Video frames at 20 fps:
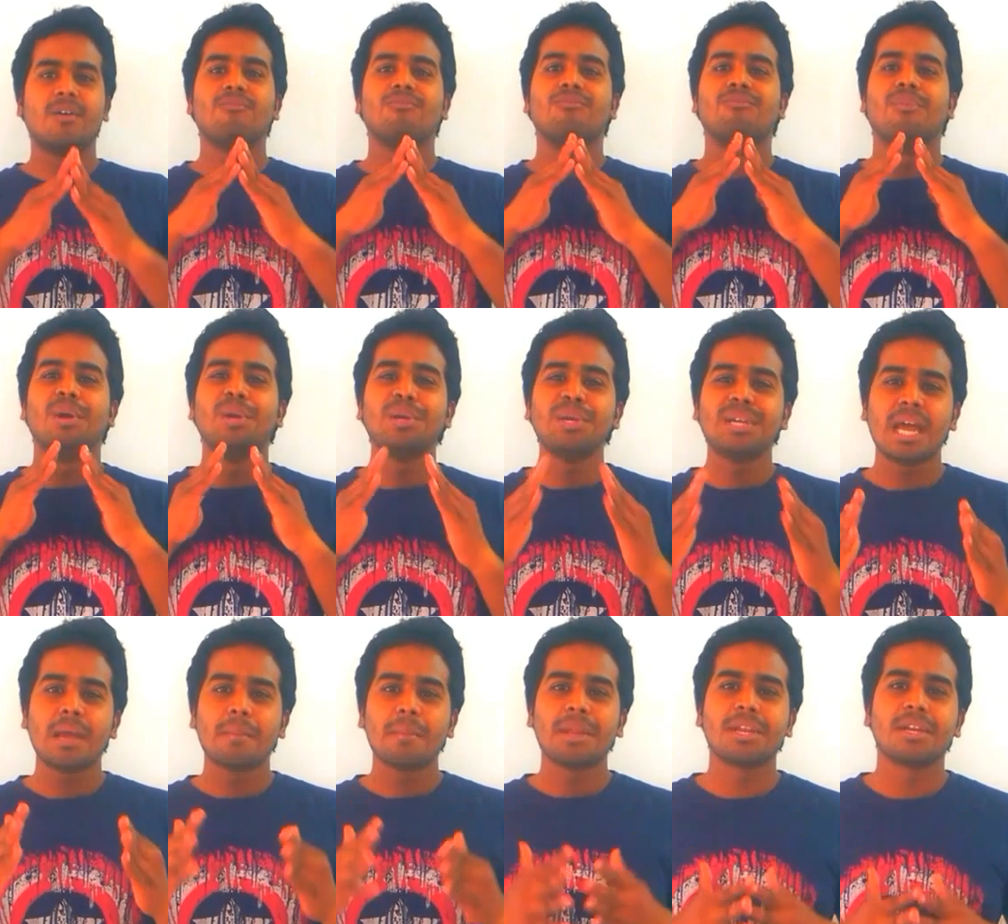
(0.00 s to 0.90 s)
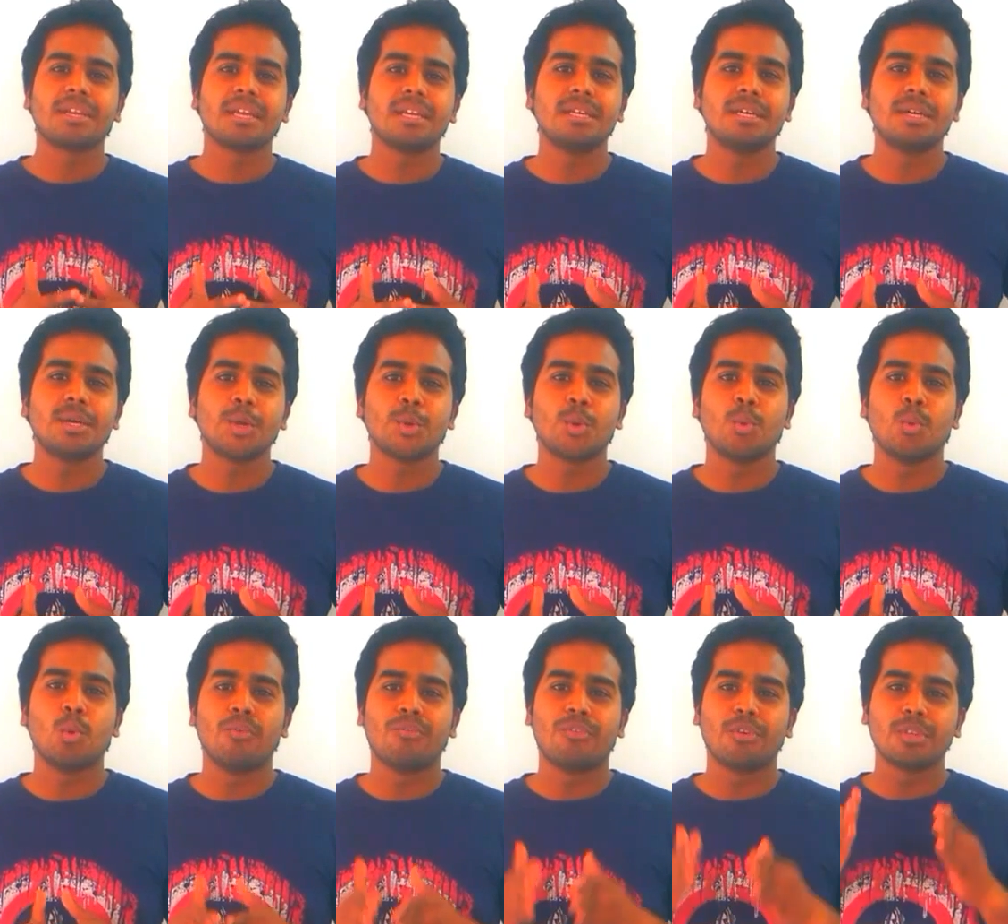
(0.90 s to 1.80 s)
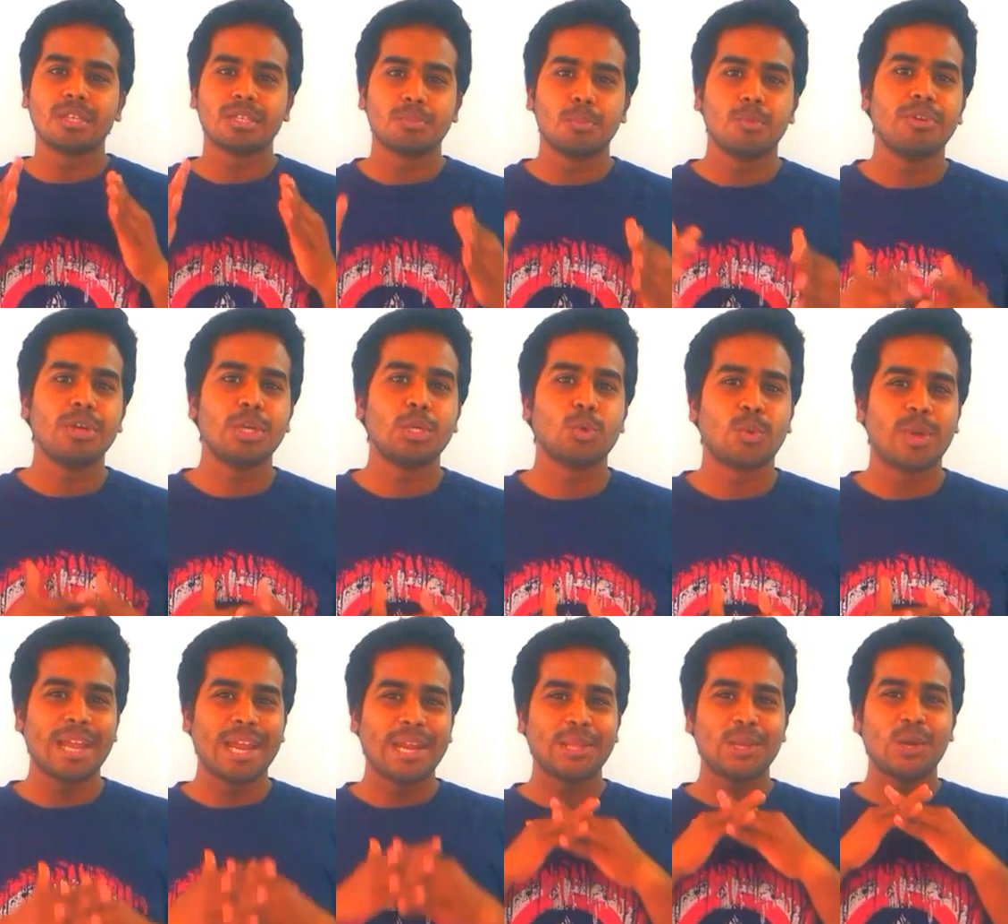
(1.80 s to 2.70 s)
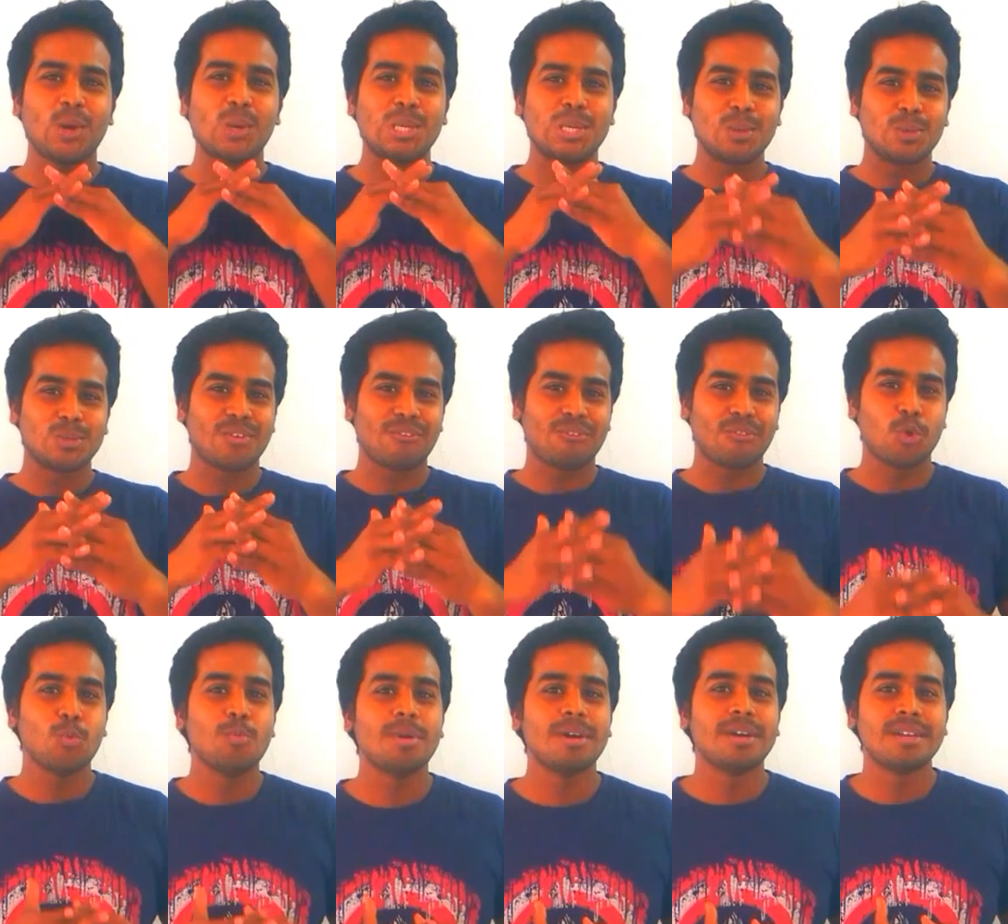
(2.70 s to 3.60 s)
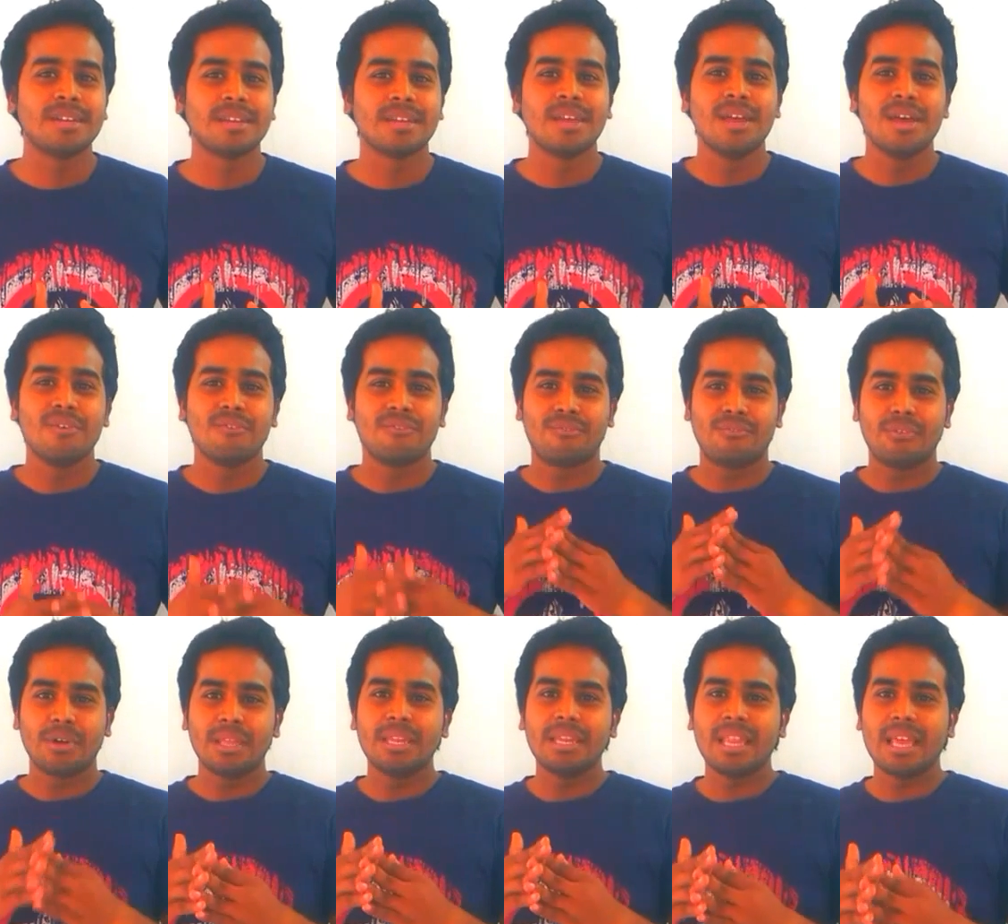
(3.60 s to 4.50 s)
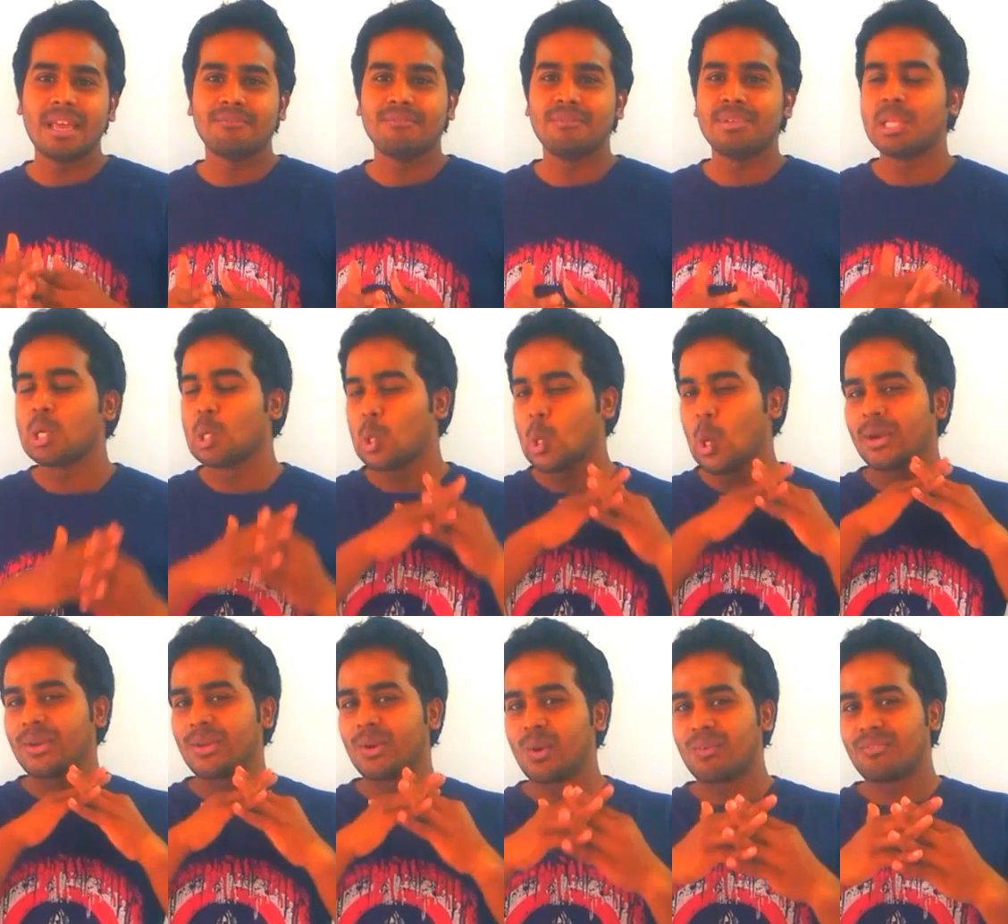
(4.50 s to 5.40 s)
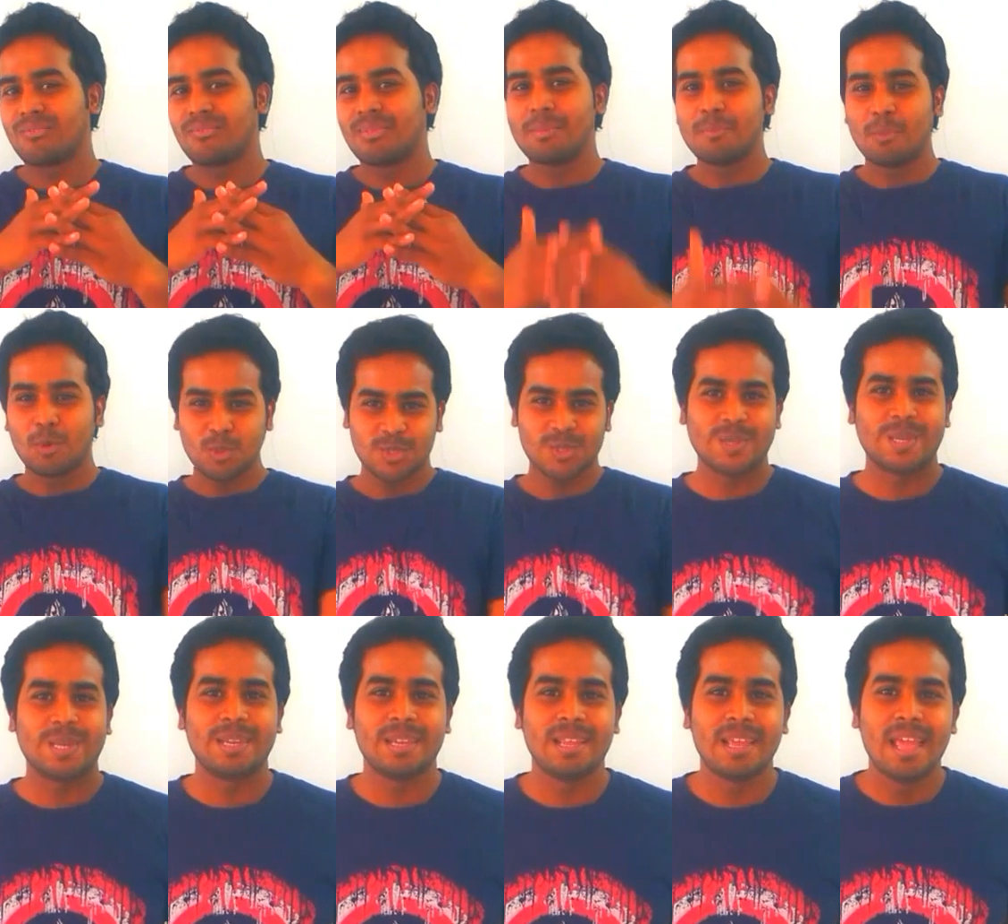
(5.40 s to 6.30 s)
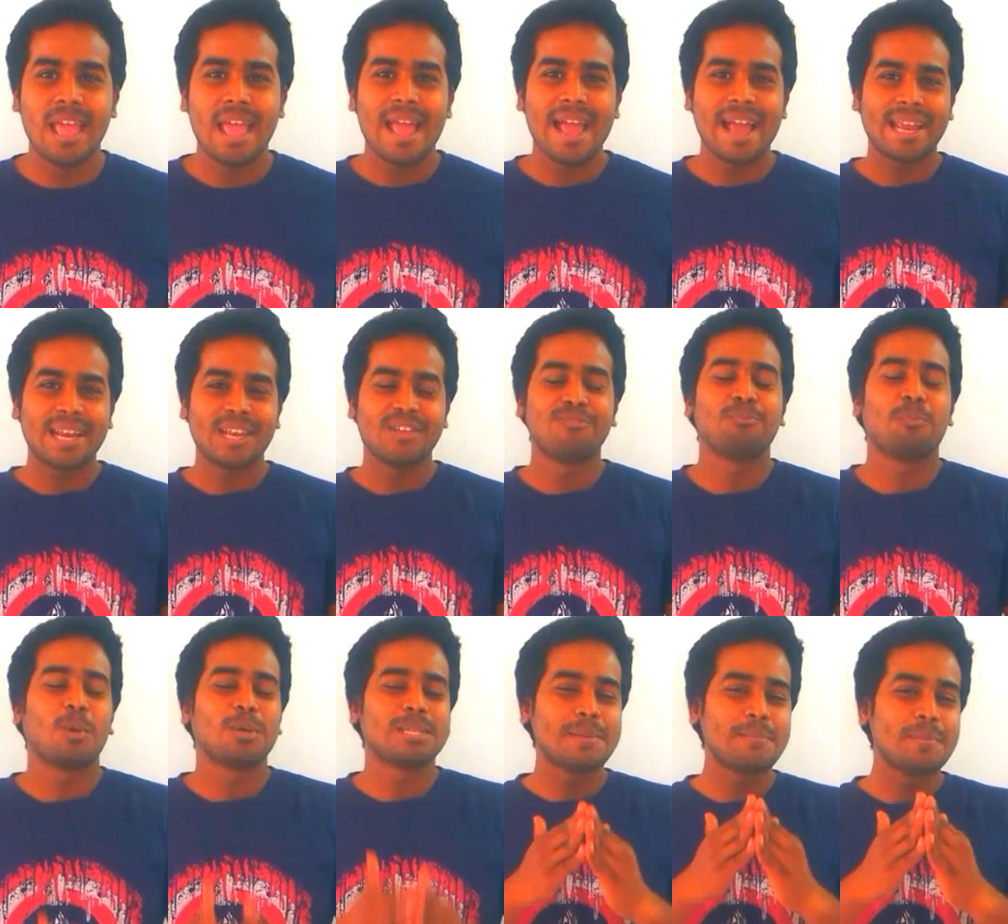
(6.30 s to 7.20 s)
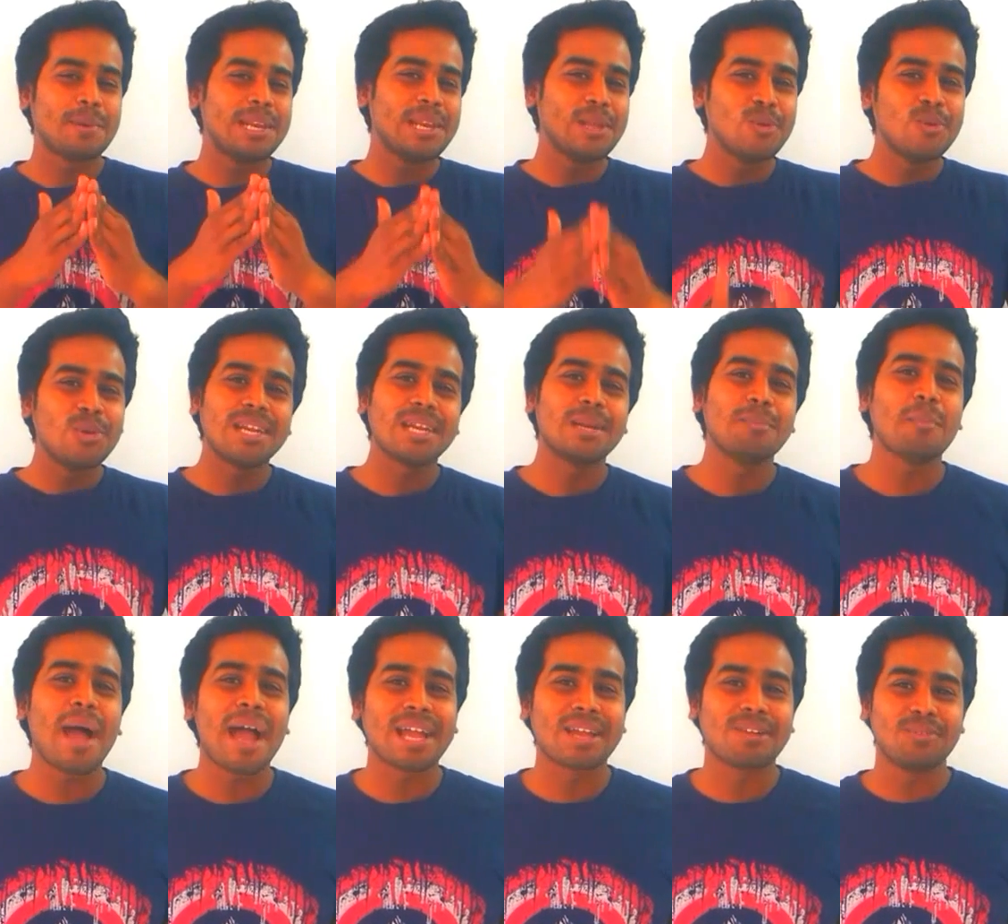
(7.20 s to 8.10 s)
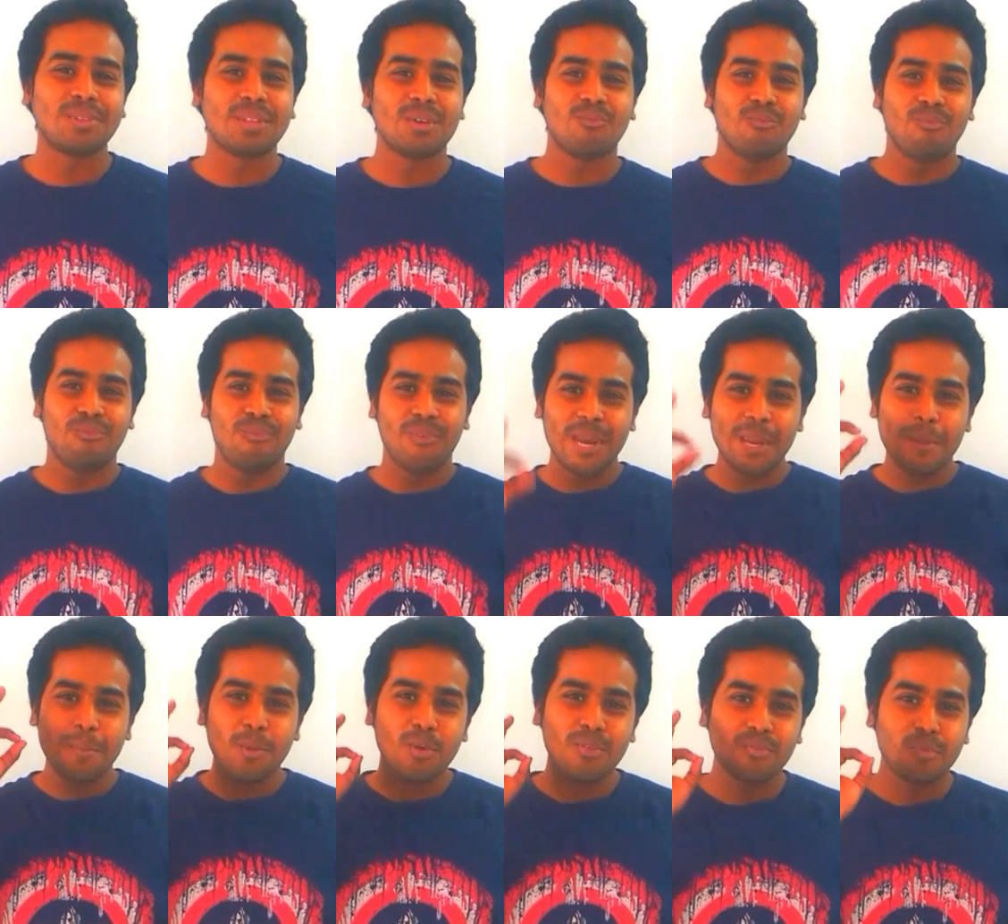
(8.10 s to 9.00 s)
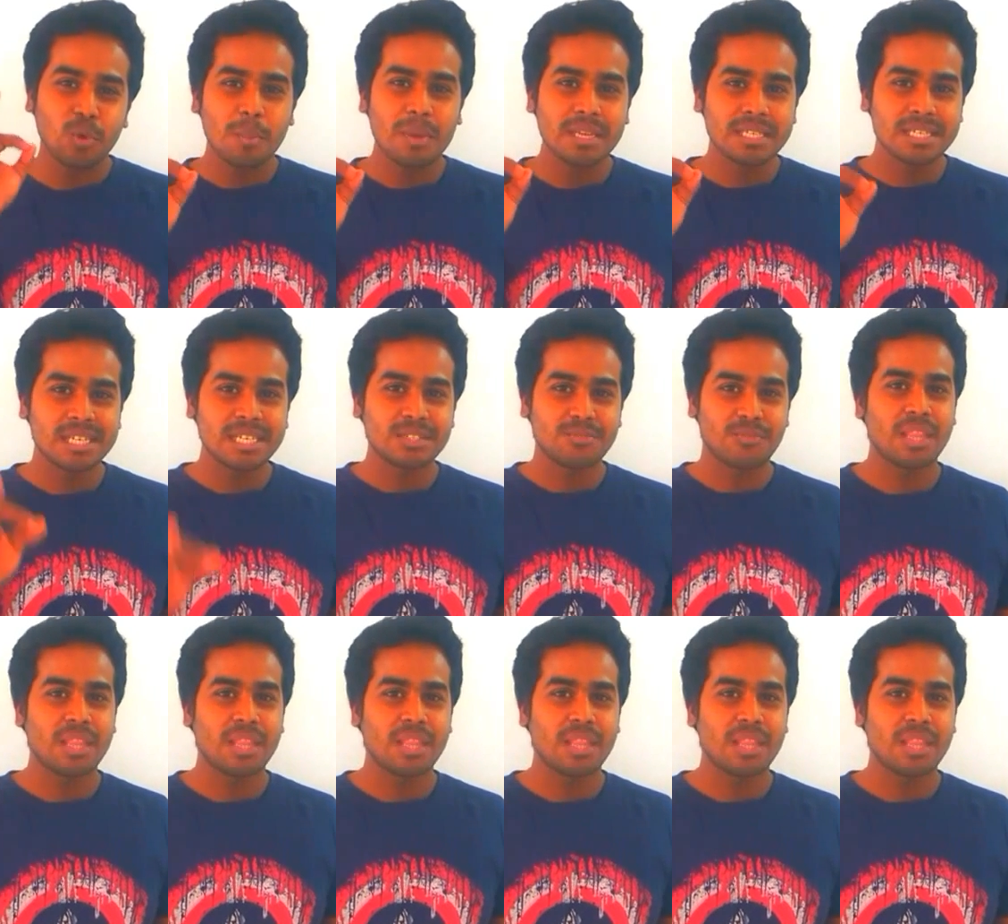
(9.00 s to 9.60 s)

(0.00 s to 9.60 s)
a one-time entertainer. Go for this movie to get your dose of humor, fun with a lot of emotion, and if possible, you'll return back with a very beautiful message.